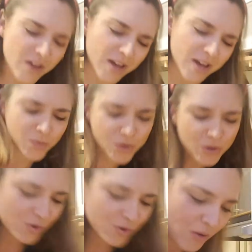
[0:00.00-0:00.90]

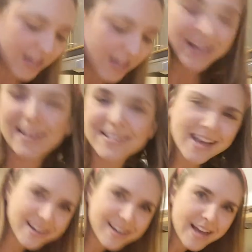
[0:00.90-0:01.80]
woohoo! Because I
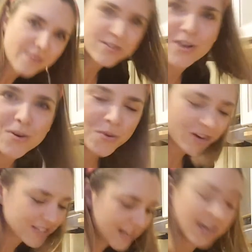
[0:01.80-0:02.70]
didn't have to go to work
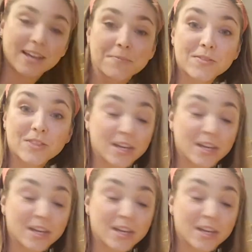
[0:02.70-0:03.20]
today. It